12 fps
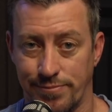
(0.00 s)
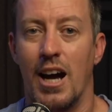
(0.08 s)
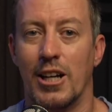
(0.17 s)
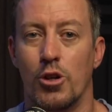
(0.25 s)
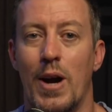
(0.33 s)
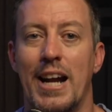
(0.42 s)

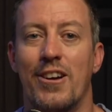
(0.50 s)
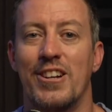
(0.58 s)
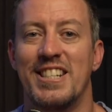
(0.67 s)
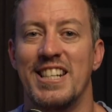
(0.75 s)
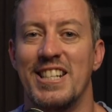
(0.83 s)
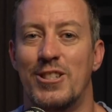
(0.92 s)
A great
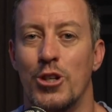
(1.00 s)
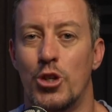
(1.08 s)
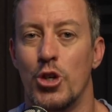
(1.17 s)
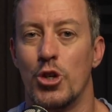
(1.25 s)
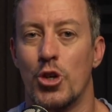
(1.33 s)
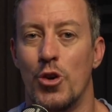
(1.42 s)
idea is to
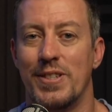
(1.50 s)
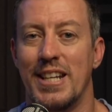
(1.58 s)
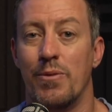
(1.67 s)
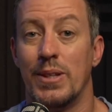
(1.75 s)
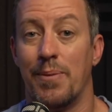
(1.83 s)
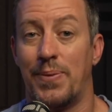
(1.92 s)
shoot
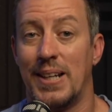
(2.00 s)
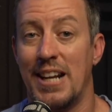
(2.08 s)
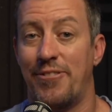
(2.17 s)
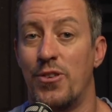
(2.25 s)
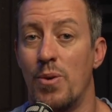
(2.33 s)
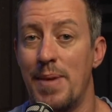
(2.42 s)
content with a
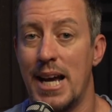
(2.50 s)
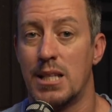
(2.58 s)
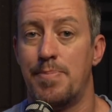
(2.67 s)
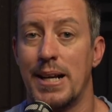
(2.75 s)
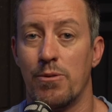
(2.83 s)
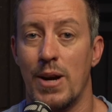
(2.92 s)
platform
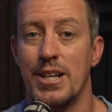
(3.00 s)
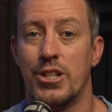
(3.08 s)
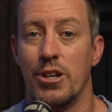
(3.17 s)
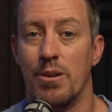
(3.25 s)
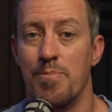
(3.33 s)
aspect ratio in